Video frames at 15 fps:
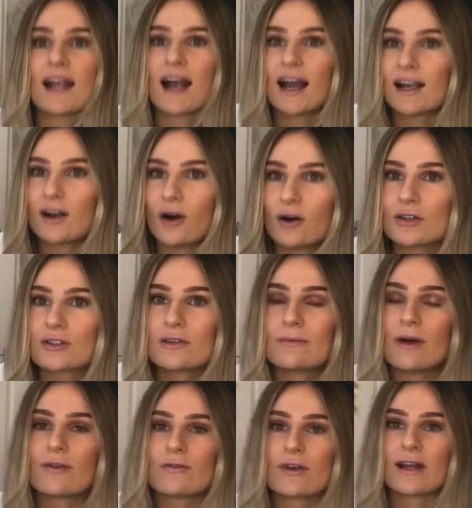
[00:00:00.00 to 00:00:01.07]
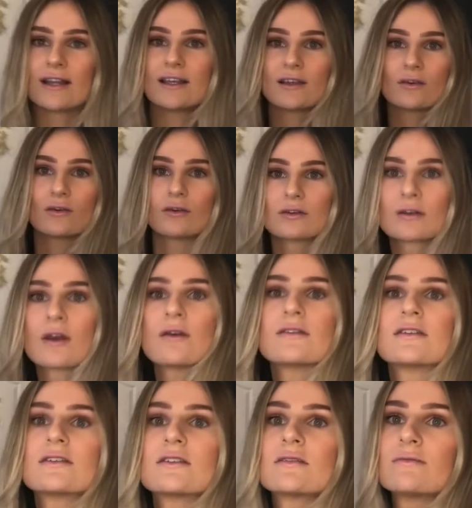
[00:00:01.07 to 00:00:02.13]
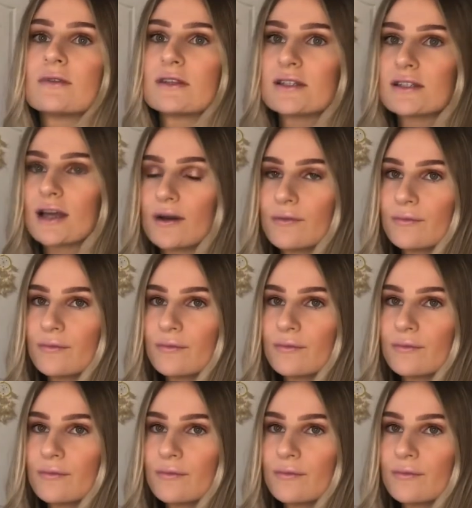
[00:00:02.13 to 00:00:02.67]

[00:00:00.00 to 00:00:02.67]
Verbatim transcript: I got some really good consistent stuff.